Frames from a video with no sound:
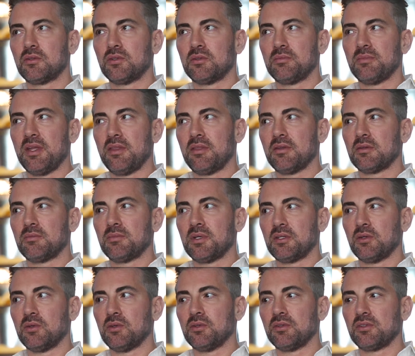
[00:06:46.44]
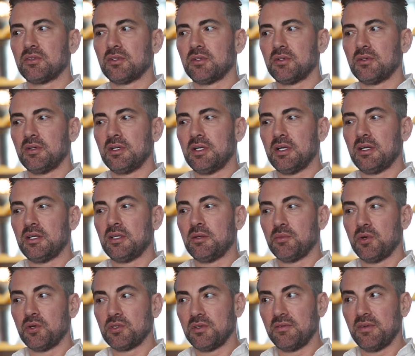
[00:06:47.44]
good method, but also in a
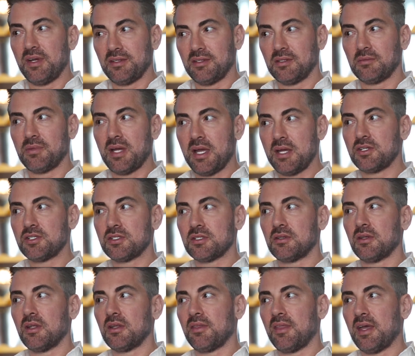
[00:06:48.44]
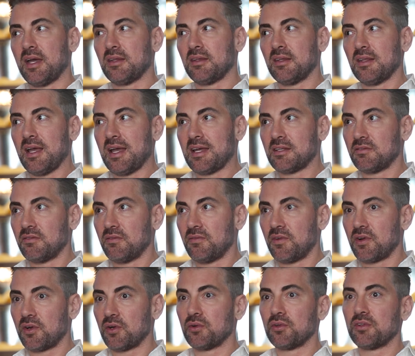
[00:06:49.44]
motivated patient that has
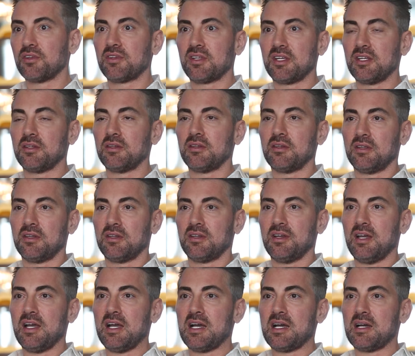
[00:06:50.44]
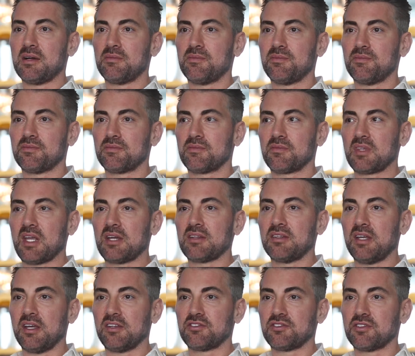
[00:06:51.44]
very good skin
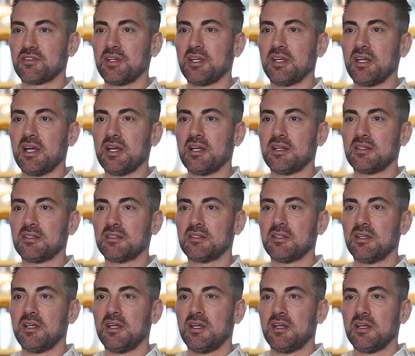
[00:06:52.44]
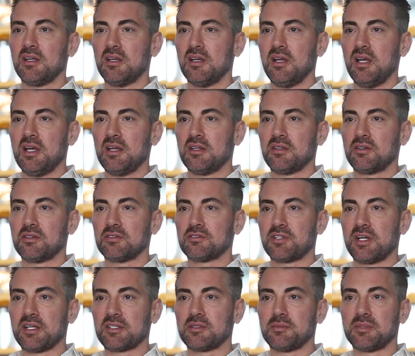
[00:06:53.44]
texturing and
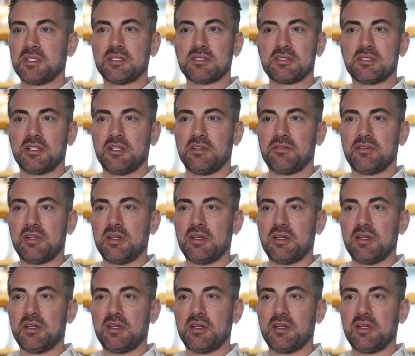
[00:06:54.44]
contractibility. If